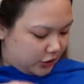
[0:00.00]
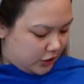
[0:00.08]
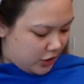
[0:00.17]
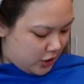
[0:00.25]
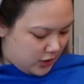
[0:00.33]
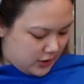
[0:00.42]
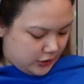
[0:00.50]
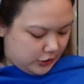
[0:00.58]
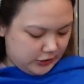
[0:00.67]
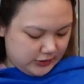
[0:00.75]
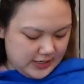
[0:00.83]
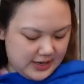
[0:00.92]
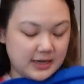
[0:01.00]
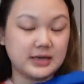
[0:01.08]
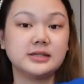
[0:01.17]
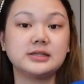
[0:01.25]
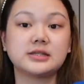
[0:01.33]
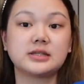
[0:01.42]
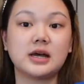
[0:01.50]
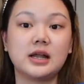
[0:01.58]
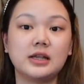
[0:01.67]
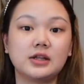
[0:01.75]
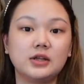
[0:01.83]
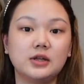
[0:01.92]
shirt. It just has
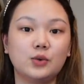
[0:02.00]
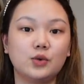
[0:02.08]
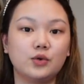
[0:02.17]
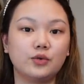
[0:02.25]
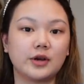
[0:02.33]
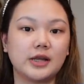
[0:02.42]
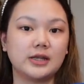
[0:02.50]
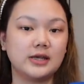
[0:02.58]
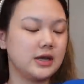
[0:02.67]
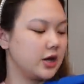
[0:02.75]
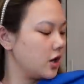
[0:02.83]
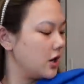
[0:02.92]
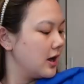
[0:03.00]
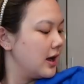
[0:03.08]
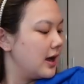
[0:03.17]
a little logo right here.